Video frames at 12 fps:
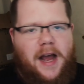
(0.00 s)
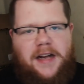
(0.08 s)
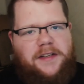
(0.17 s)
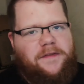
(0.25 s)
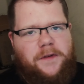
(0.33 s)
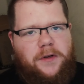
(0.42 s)
I
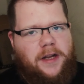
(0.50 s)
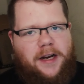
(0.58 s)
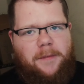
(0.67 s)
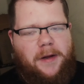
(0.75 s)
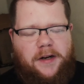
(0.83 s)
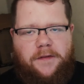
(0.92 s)
just feel
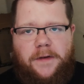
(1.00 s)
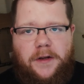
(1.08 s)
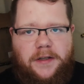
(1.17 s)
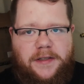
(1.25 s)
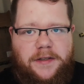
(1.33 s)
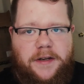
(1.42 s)
like I'm about to
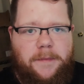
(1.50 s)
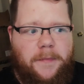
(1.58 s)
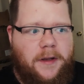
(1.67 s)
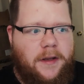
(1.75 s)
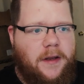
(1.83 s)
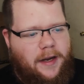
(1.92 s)
fall asleep.
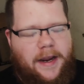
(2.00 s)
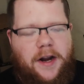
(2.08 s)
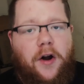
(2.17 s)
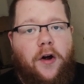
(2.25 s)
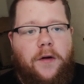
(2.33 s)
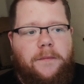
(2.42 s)
I
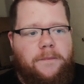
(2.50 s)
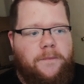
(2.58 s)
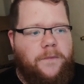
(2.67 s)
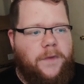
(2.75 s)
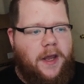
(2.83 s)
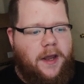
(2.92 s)
get home,
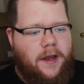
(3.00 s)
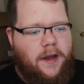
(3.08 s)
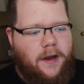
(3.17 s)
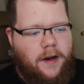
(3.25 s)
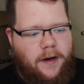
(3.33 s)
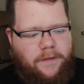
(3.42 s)

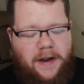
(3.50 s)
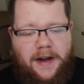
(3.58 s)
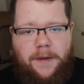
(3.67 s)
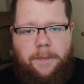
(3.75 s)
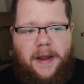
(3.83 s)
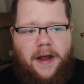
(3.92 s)
and I've
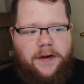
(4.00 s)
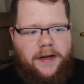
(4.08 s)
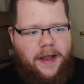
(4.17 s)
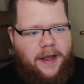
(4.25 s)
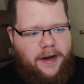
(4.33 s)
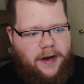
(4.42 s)
got a
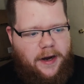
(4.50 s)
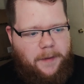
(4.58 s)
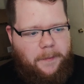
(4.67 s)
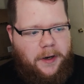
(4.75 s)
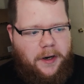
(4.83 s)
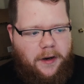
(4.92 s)
pounding
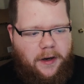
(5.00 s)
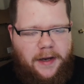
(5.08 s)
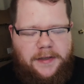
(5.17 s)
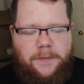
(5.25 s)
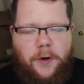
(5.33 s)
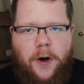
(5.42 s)
headache. My I
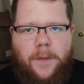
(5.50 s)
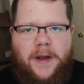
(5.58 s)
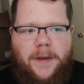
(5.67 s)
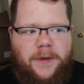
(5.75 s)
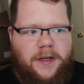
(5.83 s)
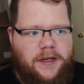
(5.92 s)
got some heart
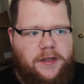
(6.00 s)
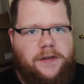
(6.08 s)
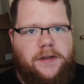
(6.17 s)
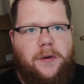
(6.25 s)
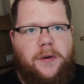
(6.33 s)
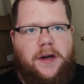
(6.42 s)

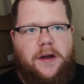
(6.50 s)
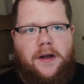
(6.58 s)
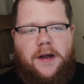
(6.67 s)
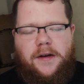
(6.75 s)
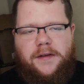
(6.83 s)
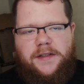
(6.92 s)
palpitations going
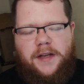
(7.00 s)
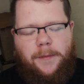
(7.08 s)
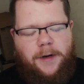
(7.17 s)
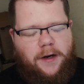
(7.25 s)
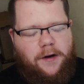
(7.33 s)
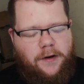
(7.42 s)
on,
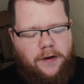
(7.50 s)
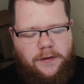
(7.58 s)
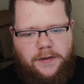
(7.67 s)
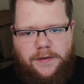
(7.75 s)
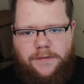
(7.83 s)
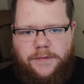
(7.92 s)
stomach
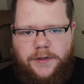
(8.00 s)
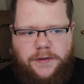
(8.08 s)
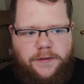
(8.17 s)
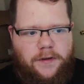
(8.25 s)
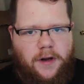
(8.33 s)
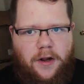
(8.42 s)
hurts,
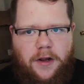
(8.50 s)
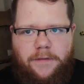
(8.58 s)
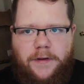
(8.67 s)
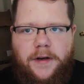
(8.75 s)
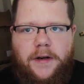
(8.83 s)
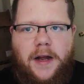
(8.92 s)
just all
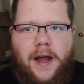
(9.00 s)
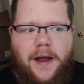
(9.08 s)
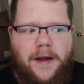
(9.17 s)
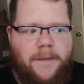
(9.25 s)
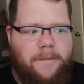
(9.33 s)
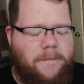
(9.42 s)
of it.
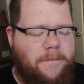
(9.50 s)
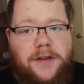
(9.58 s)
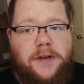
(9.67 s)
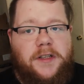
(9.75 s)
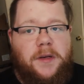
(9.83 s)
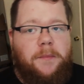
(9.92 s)
Uh, I
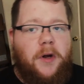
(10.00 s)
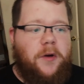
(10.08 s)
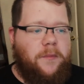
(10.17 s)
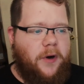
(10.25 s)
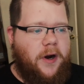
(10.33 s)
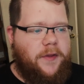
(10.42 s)
drink some
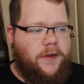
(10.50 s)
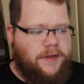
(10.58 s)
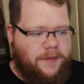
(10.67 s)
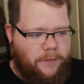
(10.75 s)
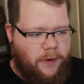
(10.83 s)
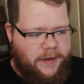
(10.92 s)
bone broth and
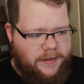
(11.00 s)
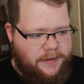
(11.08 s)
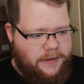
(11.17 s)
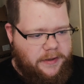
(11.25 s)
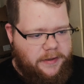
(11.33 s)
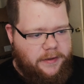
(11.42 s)
some gray
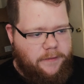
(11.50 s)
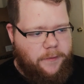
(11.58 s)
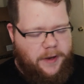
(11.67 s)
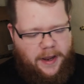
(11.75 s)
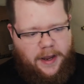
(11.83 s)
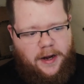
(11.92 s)
salt,
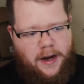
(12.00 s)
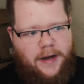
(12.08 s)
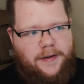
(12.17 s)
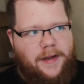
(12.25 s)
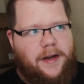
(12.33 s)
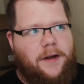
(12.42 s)
and I
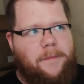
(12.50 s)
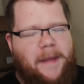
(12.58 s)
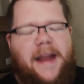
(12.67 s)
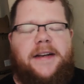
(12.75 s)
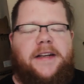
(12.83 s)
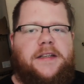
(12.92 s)
take a
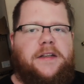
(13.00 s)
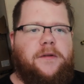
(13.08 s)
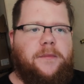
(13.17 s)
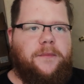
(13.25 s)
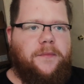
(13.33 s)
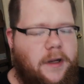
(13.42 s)

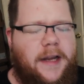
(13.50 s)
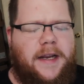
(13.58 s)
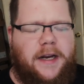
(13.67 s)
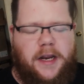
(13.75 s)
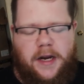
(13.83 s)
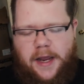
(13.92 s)
magnesium
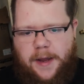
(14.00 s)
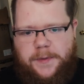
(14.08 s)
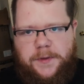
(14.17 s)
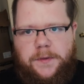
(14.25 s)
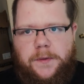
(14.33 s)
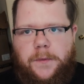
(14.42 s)
glycinate
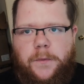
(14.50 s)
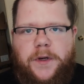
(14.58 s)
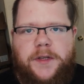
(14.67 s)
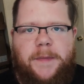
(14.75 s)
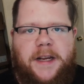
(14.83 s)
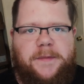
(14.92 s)
capsule,
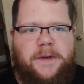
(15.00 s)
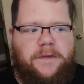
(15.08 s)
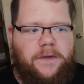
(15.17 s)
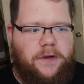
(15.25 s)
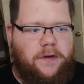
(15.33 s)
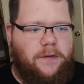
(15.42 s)
which makes me
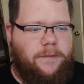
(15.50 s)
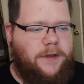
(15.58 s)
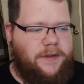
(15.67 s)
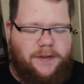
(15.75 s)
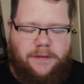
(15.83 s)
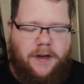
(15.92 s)
feel
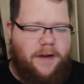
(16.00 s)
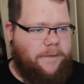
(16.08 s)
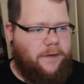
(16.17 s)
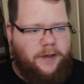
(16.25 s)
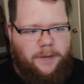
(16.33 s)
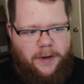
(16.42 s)
just
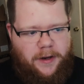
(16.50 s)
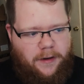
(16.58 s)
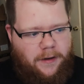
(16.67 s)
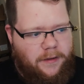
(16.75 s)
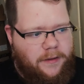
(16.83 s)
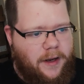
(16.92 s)
infinitely
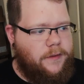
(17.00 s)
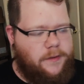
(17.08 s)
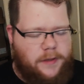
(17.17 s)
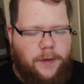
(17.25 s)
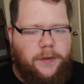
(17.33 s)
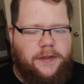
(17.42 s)
better.
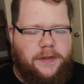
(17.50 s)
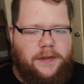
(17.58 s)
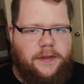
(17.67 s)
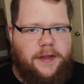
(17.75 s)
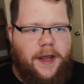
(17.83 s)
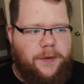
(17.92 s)
So that
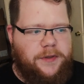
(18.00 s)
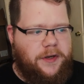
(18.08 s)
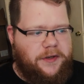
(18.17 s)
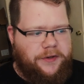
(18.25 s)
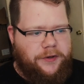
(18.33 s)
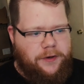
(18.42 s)
was that was
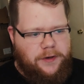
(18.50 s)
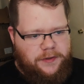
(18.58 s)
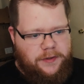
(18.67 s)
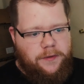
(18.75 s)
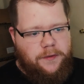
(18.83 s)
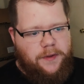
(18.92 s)
good to learn
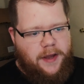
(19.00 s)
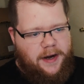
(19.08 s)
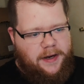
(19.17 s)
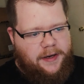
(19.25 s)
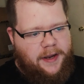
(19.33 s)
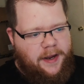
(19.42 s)
too.
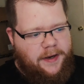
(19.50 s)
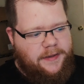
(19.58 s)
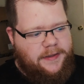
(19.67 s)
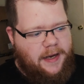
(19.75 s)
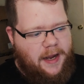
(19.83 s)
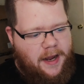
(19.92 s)
That in
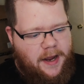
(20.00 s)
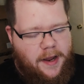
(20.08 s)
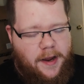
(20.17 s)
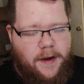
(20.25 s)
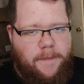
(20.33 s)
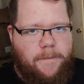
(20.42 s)
case
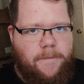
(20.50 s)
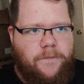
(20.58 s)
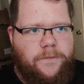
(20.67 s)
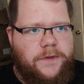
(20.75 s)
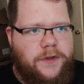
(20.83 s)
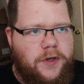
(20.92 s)
I
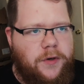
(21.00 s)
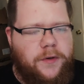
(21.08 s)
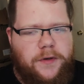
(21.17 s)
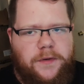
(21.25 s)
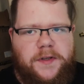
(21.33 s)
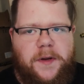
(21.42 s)
do
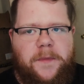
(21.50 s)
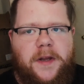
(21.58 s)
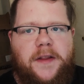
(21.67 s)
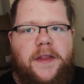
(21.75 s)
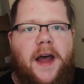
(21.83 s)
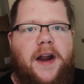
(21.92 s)
do
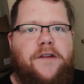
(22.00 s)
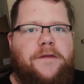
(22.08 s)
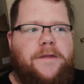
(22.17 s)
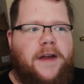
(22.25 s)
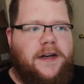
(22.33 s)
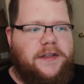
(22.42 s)
something that
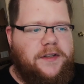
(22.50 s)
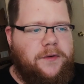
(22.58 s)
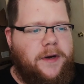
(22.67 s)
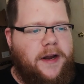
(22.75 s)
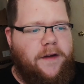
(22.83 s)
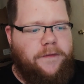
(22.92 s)
affects the
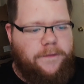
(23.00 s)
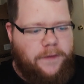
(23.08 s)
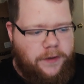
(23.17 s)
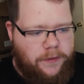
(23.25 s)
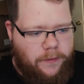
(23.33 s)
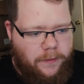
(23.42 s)
way I
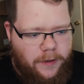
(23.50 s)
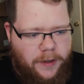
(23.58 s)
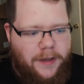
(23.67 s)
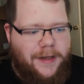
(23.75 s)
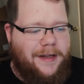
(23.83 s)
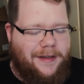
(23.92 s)
feel,
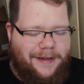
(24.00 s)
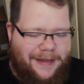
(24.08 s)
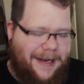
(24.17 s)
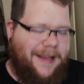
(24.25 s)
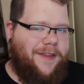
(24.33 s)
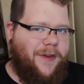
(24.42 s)

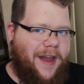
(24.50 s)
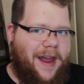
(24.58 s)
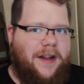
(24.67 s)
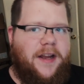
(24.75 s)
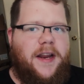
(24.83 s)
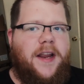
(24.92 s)
like
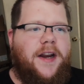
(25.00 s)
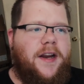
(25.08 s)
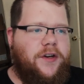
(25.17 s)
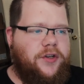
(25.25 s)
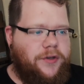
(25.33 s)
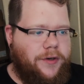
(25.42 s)
that, like
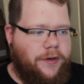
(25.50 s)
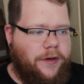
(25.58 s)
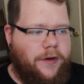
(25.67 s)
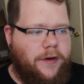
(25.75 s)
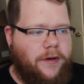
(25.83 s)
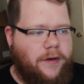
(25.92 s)
eating
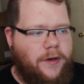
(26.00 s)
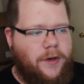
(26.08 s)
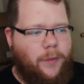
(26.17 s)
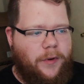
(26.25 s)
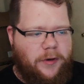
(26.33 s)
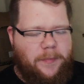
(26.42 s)
sugar,
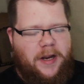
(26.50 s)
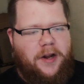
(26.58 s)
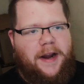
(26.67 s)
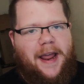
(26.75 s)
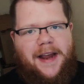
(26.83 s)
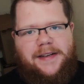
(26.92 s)
whether it be
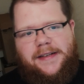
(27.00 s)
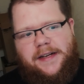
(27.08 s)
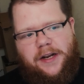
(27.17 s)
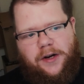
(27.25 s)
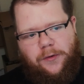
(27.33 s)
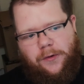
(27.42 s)
on
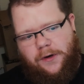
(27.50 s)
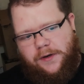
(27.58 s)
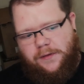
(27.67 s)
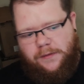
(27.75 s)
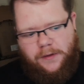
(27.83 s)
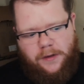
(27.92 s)
accident or
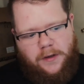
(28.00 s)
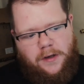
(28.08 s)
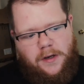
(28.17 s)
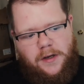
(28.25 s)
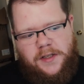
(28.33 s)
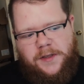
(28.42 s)
in
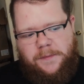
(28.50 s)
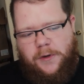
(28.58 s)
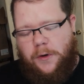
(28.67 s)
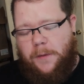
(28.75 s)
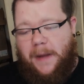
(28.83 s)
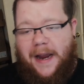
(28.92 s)

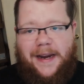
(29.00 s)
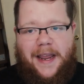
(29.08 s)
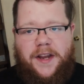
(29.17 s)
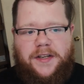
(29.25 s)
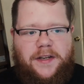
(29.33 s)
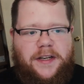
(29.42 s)
or in my
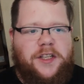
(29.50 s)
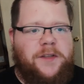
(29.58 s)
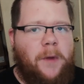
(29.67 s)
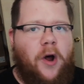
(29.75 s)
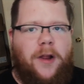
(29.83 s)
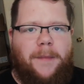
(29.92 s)
case, like
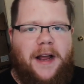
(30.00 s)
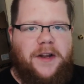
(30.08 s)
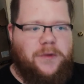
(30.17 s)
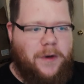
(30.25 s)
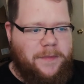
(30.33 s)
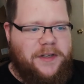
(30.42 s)
small
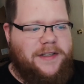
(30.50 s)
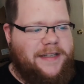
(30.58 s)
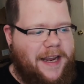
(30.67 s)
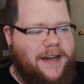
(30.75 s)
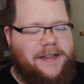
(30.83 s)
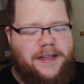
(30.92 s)
amounts where I'm just
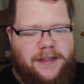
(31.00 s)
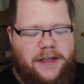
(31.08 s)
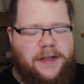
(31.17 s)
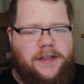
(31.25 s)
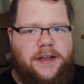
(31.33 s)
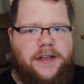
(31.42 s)
tasting
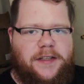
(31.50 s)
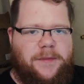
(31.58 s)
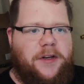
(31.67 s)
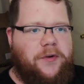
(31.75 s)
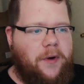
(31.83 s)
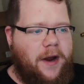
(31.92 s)
things to get
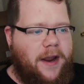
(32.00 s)
something